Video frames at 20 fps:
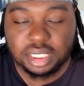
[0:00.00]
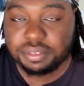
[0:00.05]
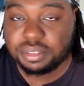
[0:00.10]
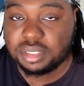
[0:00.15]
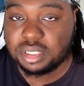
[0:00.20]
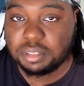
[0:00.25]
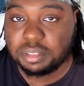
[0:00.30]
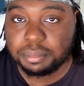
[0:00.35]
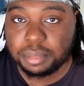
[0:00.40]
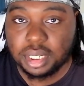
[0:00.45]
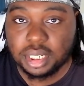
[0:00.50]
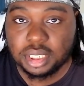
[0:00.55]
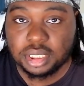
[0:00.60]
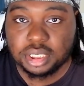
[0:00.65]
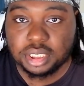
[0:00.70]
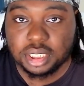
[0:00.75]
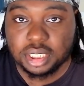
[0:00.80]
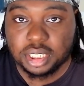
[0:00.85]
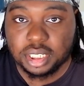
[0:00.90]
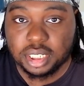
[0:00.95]
so much
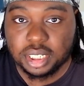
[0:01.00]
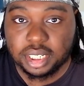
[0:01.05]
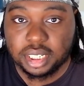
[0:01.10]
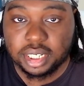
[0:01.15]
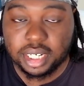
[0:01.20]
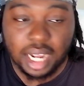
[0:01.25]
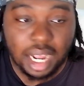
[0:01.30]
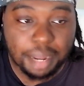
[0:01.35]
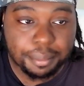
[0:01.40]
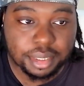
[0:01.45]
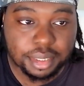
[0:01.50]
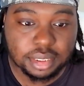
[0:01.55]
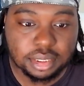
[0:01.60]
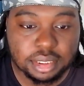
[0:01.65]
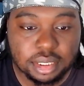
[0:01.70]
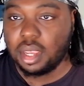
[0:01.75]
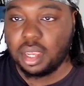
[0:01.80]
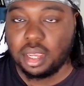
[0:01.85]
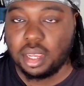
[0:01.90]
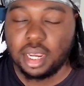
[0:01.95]
comments.
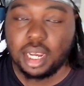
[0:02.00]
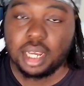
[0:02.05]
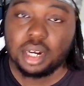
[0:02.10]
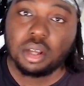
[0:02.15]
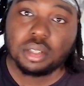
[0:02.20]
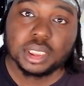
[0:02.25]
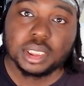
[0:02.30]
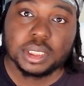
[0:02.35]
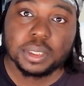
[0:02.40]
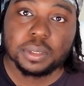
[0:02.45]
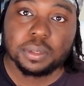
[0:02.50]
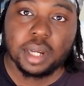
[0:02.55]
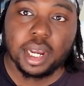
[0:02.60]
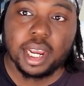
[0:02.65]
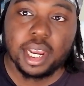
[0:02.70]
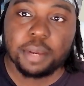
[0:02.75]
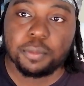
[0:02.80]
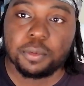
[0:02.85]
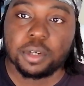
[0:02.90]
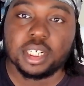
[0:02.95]
And also,
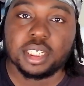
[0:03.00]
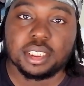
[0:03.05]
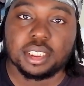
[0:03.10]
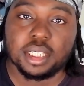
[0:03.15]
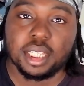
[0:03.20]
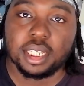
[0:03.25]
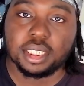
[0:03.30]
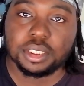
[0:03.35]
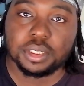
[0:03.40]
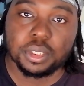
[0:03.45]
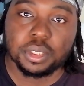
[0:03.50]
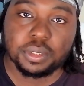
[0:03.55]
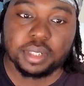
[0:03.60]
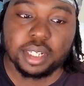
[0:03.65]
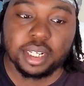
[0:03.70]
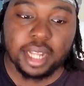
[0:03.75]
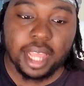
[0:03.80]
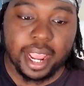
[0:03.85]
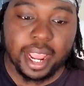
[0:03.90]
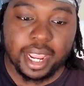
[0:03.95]
I wanted to let you know that
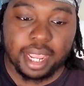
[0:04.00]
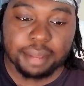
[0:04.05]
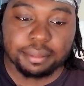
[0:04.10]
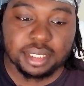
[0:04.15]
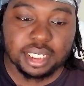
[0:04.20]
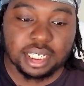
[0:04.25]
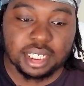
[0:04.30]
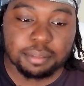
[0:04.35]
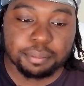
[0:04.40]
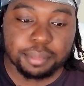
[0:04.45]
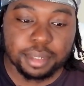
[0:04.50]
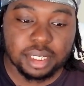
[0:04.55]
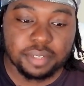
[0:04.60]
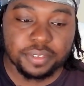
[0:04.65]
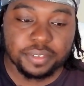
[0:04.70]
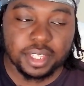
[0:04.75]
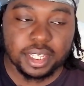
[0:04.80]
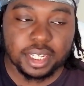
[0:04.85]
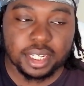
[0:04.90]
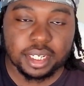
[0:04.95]
I am taking part of
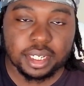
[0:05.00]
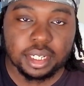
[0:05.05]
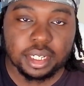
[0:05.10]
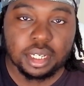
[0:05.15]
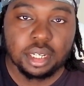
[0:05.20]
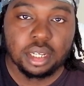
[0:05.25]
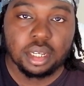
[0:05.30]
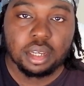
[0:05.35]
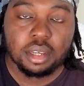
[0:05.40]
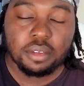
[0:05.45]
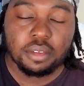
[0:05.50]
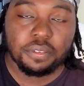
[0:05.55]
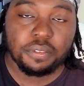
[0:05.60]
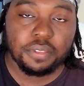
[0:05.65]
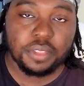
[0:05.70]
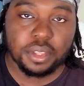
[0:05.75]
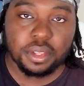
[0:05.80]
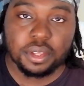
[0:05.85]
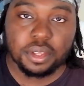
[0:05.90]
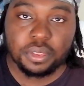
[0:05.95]
the
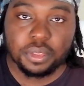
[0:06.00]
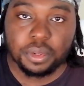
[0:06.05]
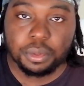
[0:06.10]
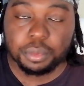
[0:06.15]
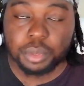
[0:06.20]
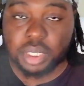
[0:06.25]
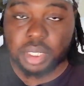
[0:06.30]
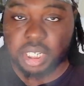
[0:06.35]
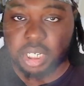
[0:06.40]
rookie